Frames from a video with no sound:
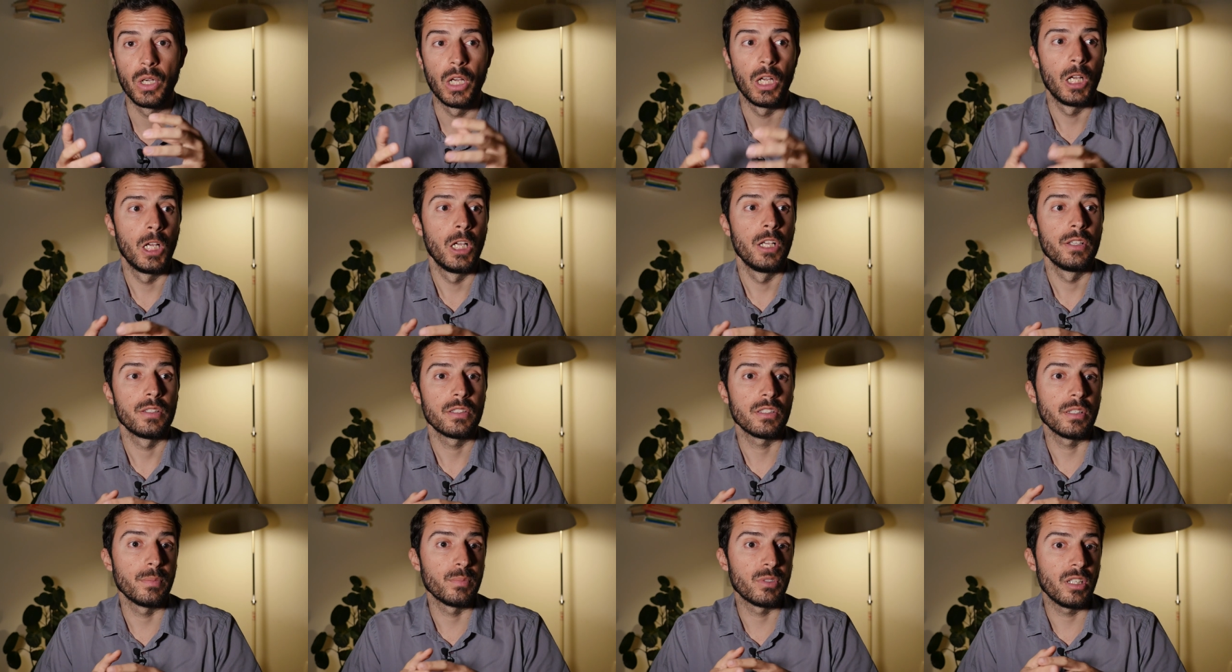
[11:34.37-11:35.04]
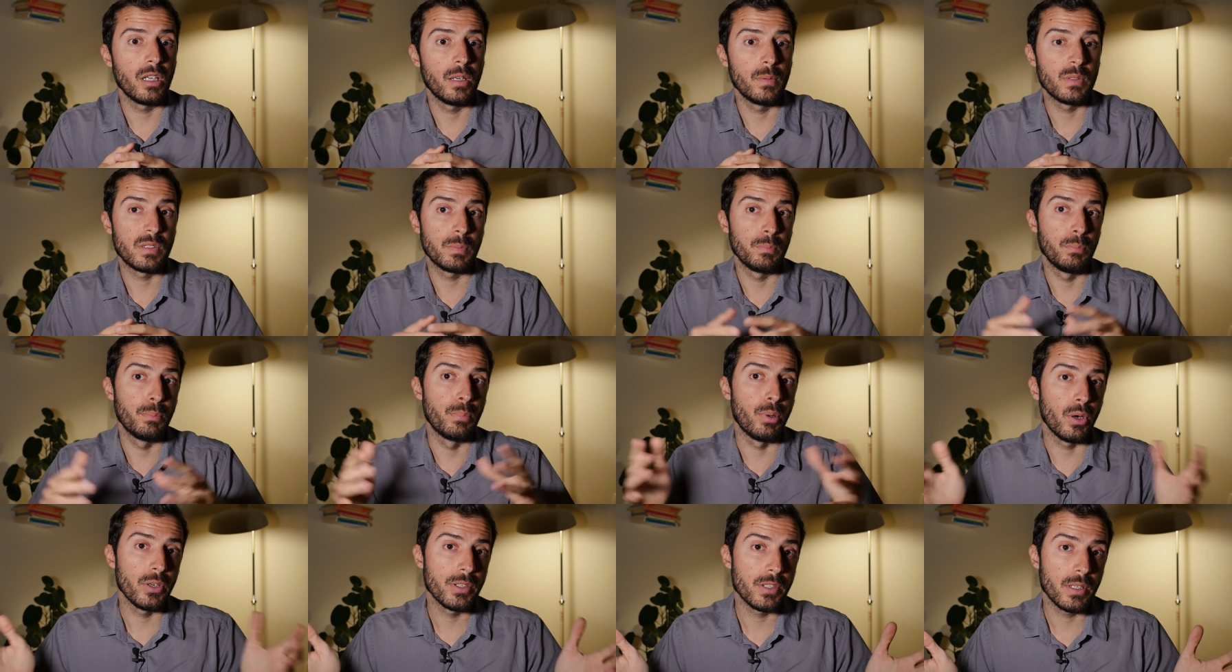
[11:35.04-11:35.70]
sometimes
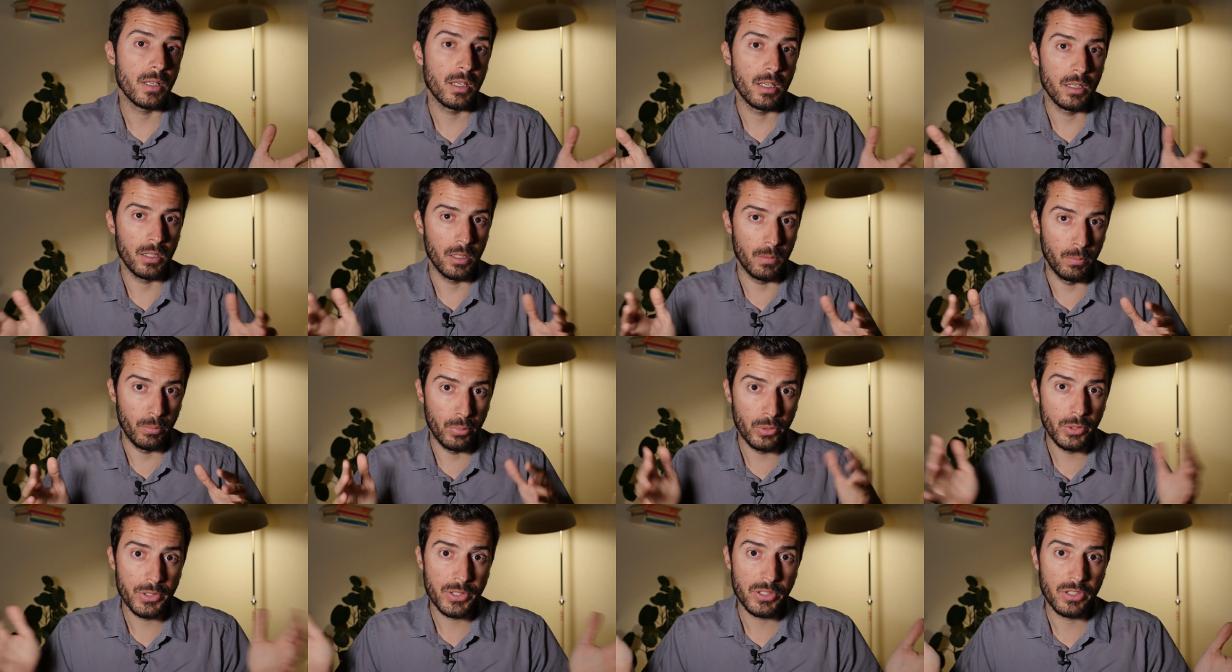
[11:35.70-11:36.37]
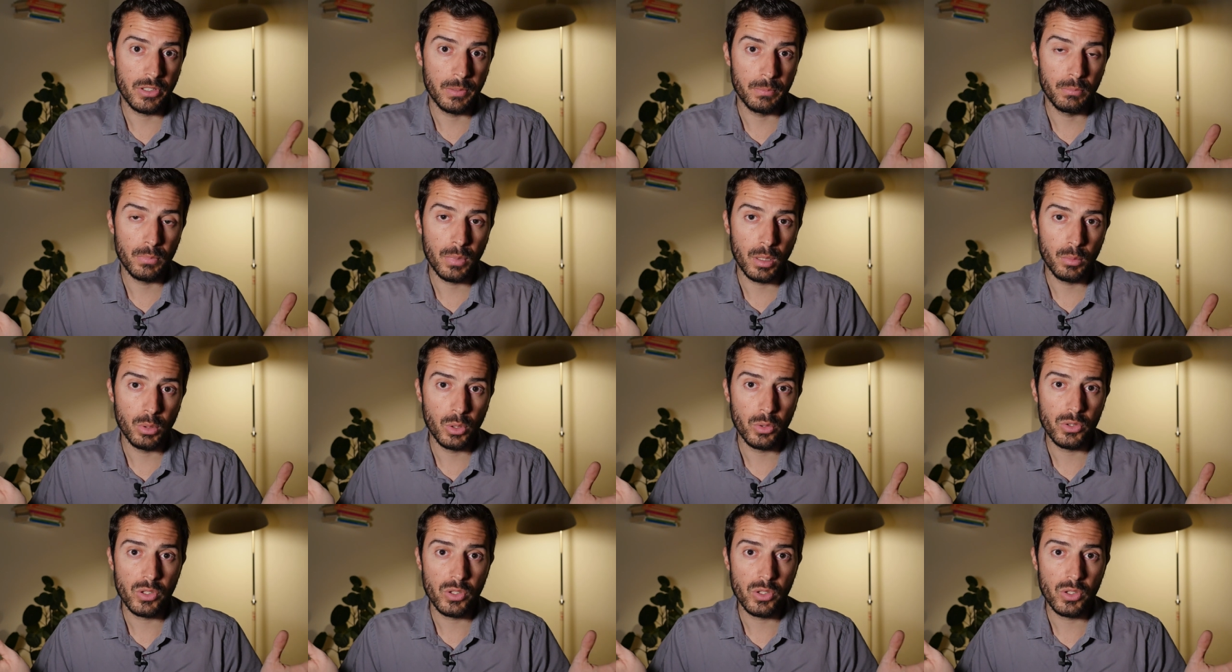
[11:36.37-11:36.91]
burst, uh, burst some bubbles